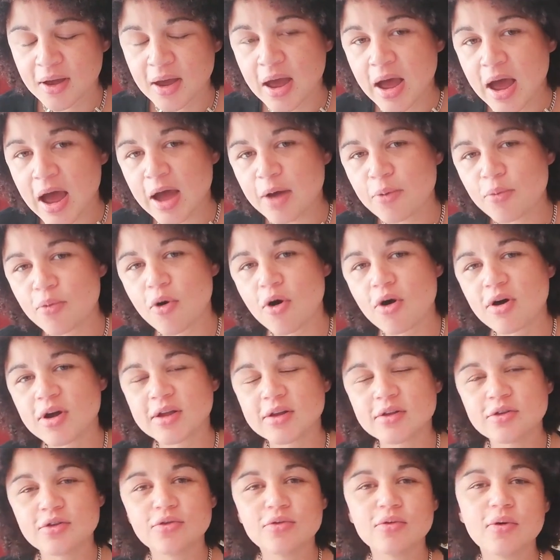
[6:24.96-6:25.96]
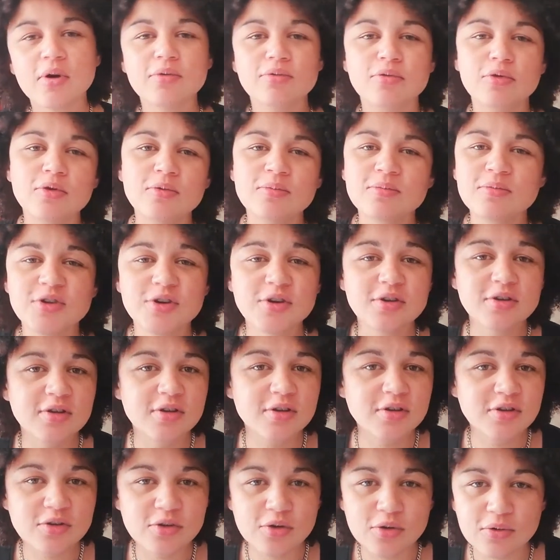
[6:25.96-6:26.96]
I walk into a room just
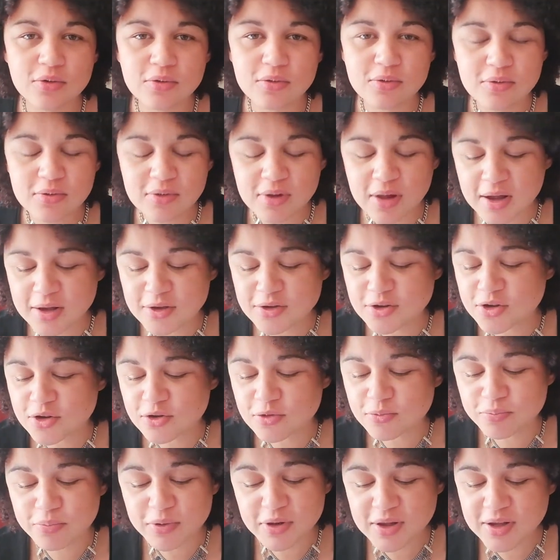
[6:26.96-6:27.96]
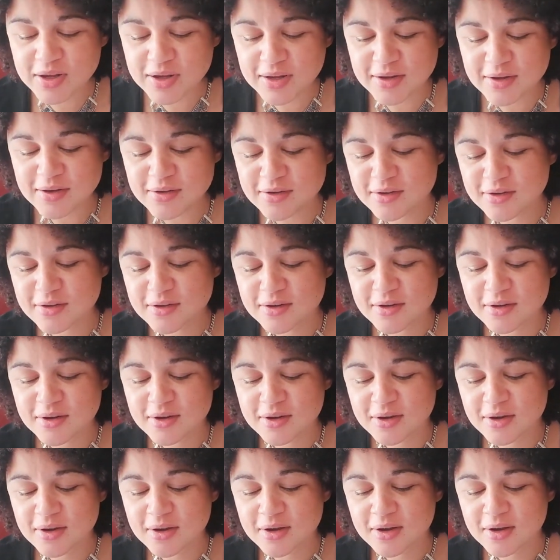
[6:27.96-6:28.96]
as cool as you please.
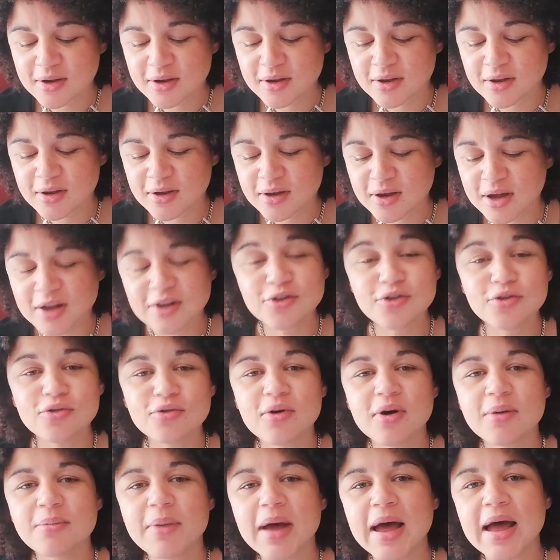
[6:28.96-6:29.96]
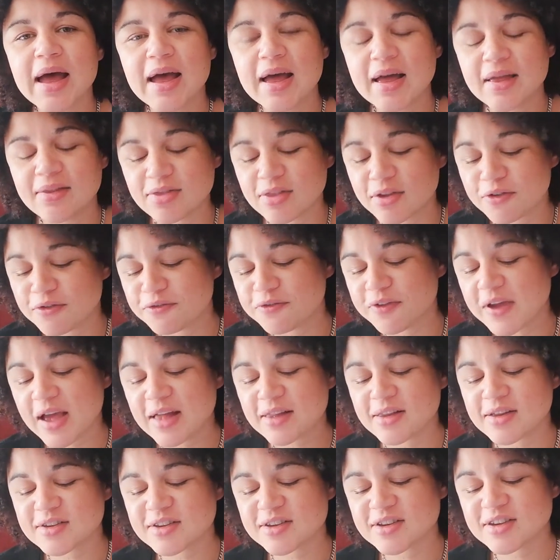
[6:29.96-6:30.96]
And to a man the
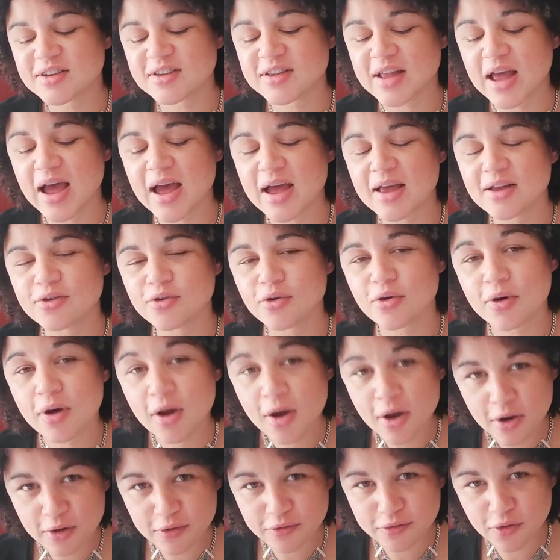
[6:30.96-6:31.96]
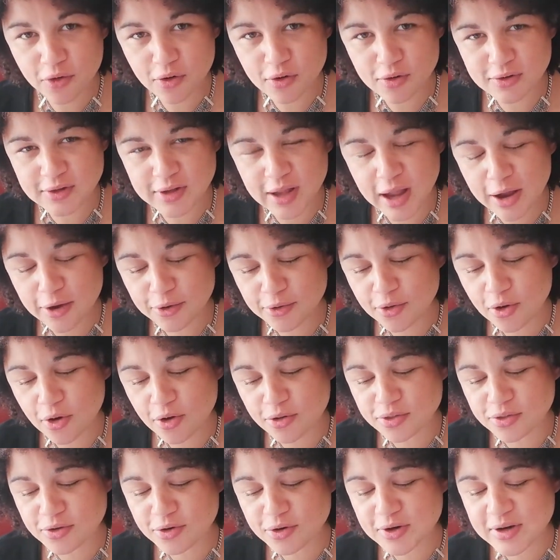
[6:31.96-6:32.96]
fellas stand or fall down
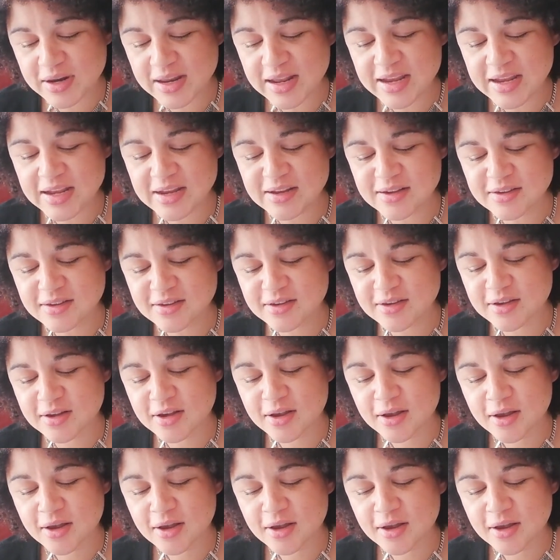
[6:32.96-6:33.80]
on their knees.